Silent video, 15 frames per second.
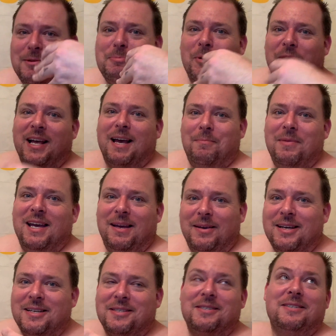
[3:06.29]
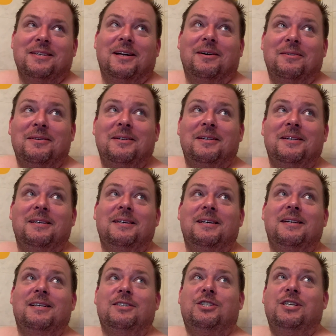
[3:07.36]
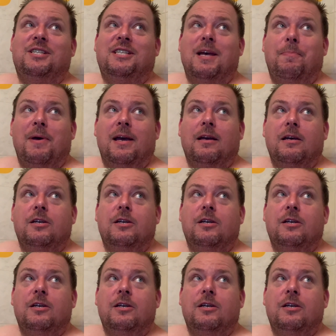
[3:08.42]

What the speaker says: pointing at me because, you know, she's sipping.